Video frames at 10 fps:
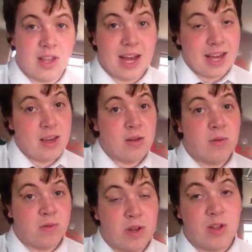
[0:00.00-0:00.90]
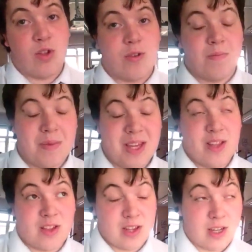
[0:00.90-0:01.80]
today, which
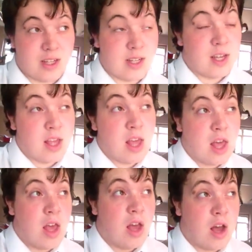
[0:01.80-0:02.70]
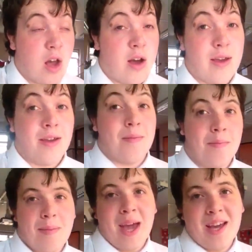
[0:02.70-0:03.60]
means that I
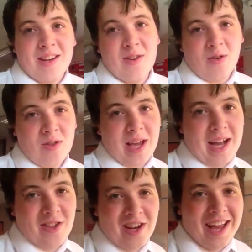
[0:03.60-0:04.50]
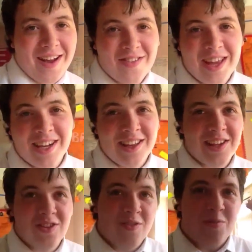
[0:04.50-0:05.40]
may not actually have the
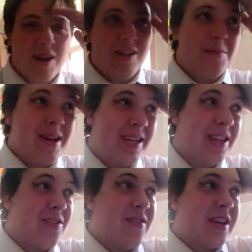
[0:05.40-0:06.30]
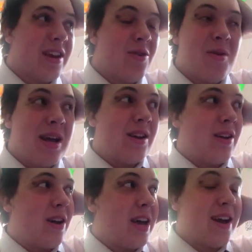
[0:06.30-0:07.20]
editing software to make this video, and
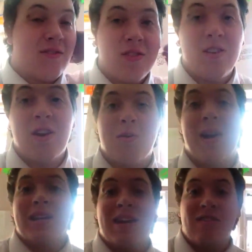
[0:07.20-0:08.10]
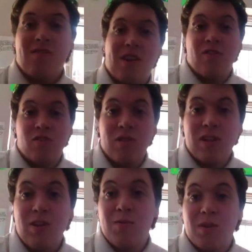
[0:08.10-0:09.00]
I have no idea if I truly
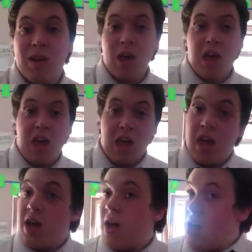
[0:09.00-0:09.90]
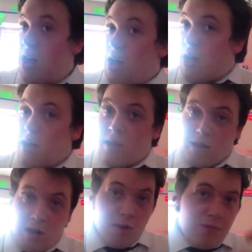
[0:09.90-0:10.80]
do.
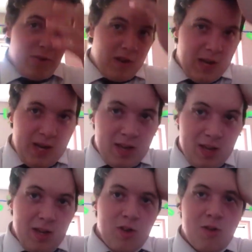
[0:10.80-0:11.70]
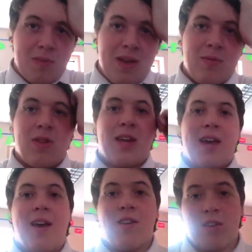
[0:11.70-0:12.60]
Hopefully I should be able to
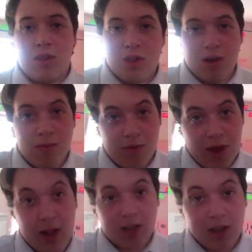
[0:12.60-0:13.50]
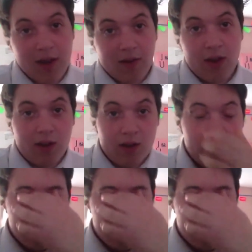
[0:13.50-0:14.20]
get something together